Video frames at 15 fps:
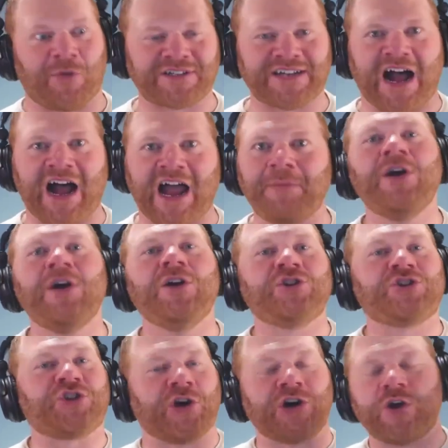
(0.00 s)
time,
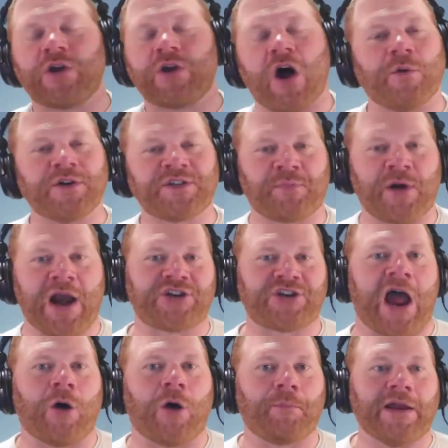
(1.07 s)
sure, you can always branch
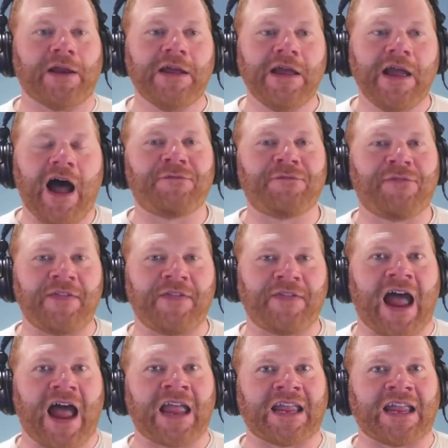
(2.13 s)
out, but I find that
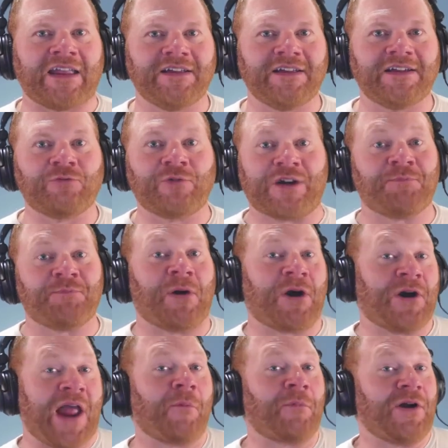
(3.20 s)
I reach
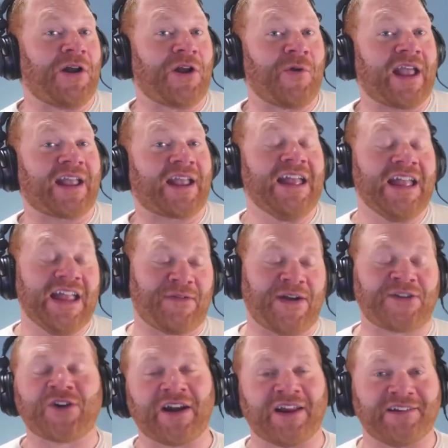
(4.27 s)
burnout pretty quick if I
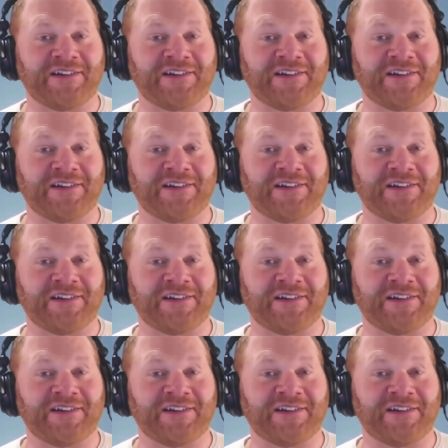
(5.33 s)
try to